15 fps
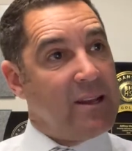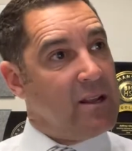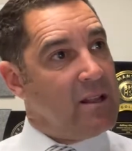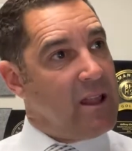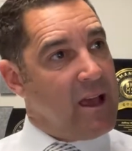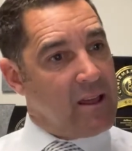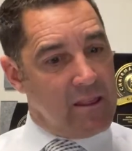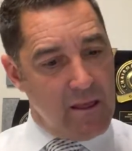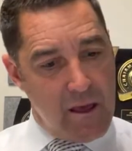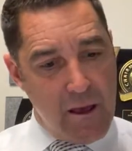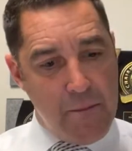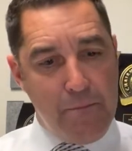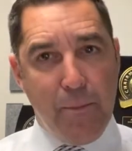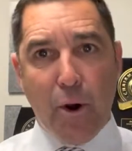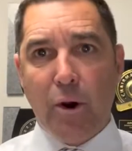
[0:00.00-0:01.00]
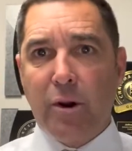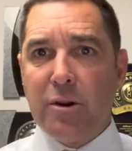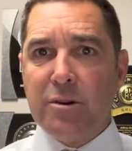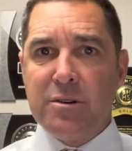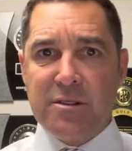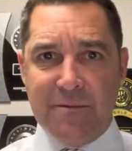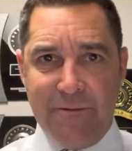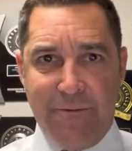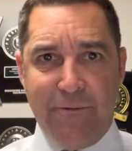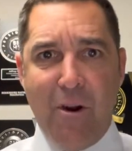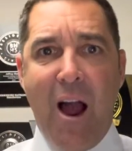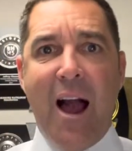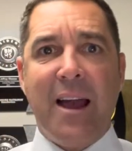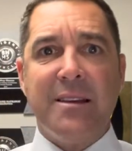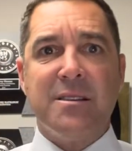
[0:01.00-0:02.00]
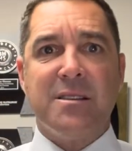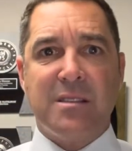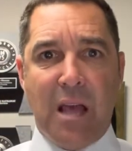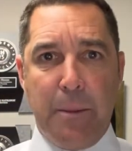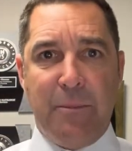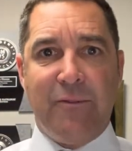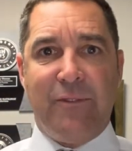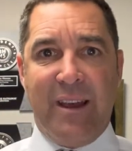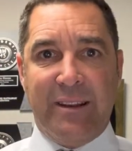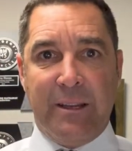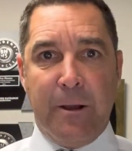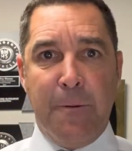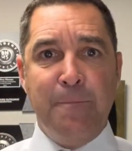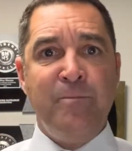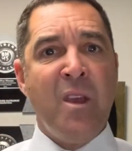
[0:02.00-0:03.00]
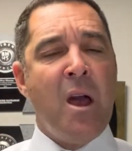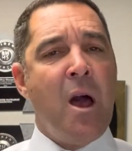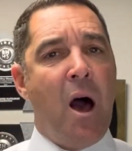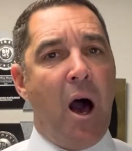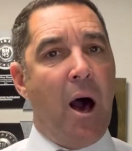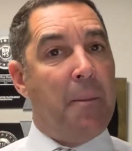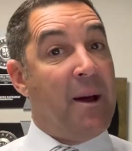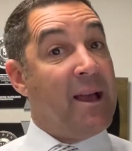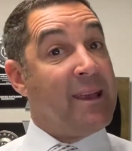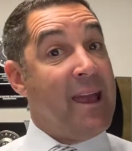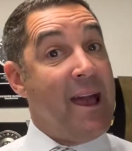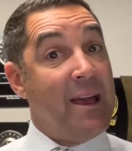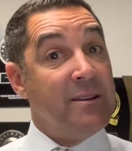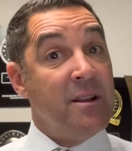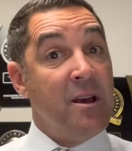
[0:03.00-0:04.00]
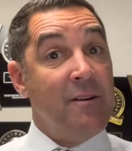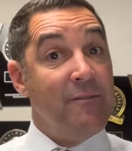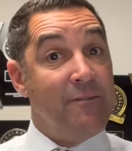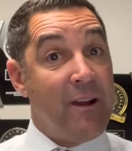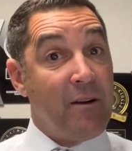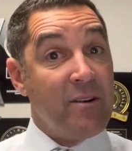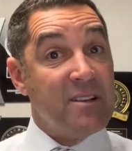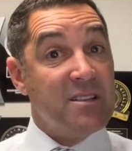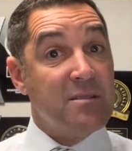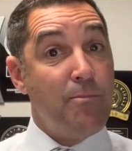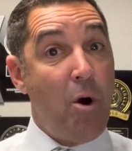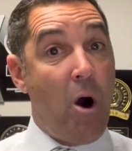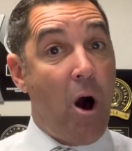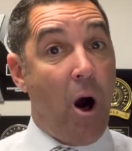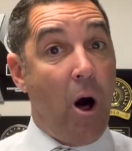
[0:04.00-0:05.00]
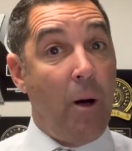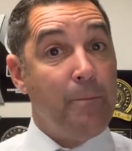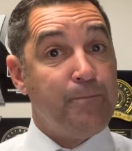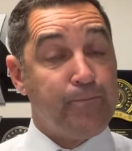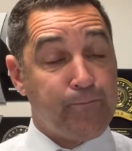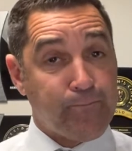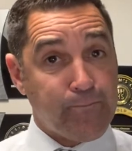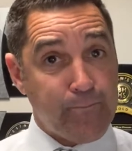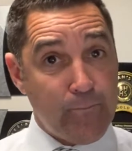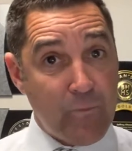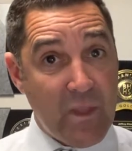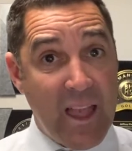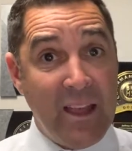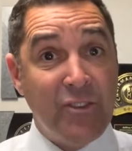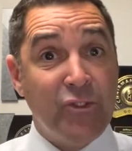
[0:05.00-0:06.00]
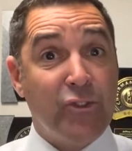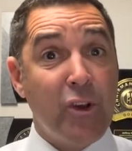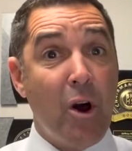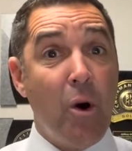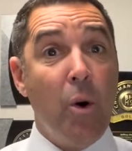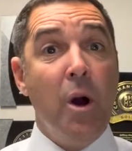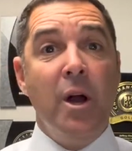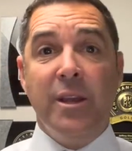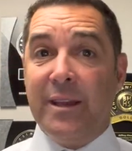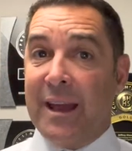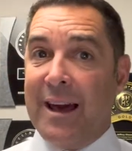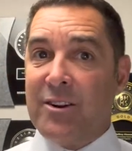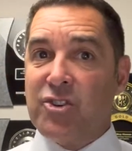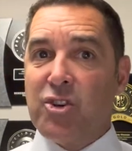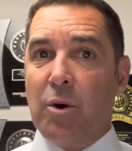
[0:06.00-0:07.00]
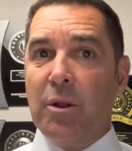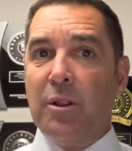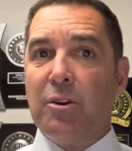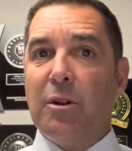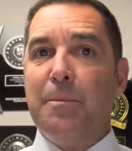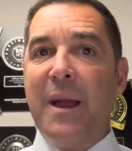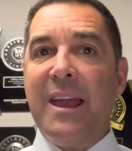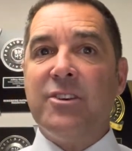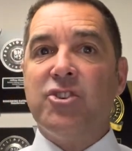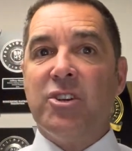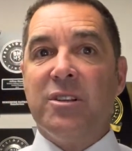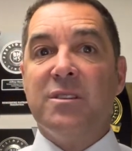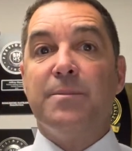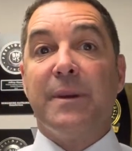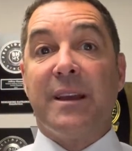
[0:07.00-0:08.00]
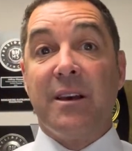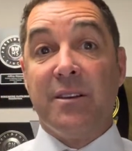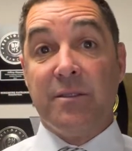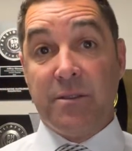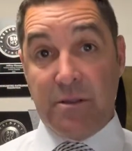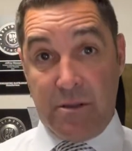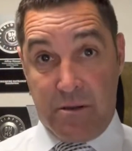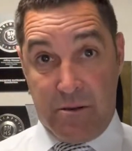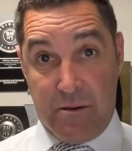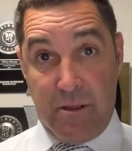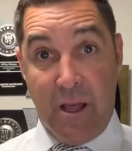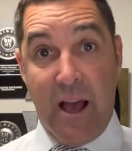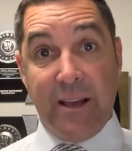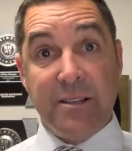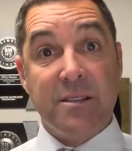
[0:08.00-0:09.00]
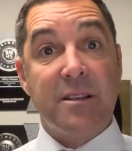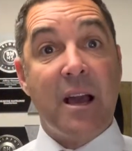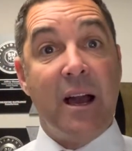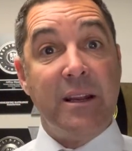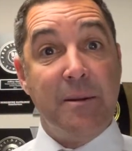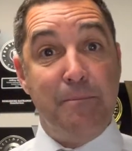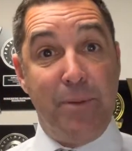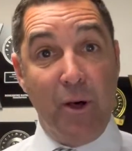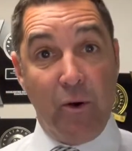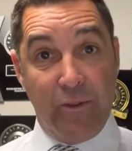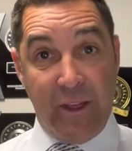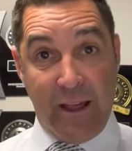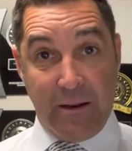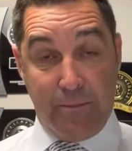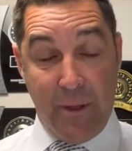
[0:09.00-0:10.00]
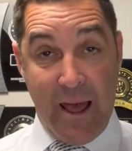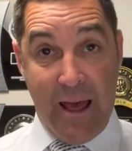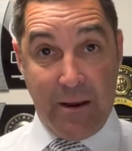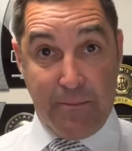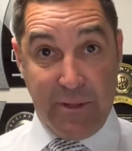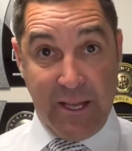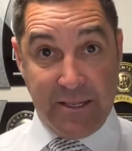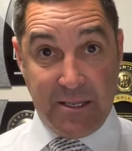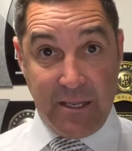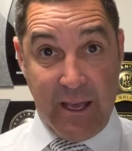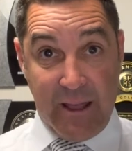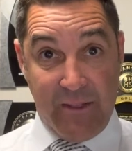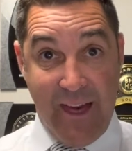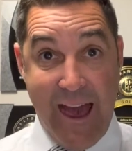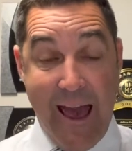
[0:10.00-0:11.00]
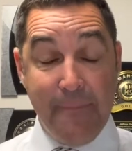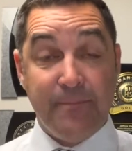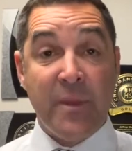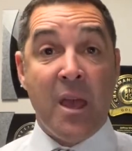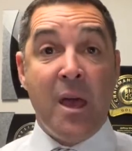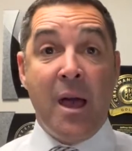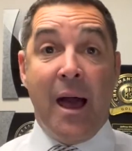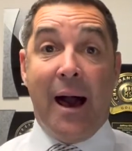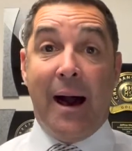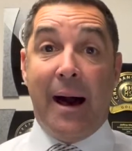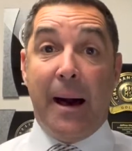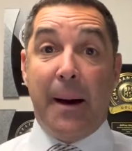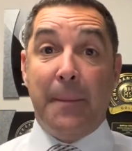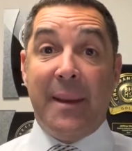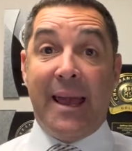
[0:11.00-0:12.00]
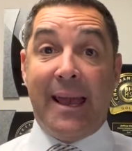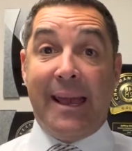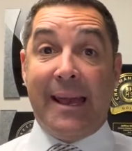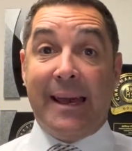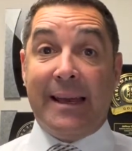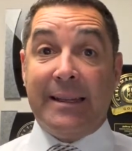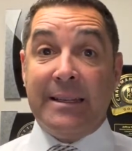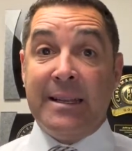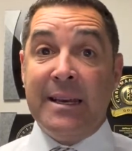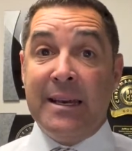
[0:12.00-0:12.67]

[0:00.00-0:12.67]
of like the burgers and fries type of venue. Again, very small. And so you got to show a little patience because lines kind of build at a place like that. And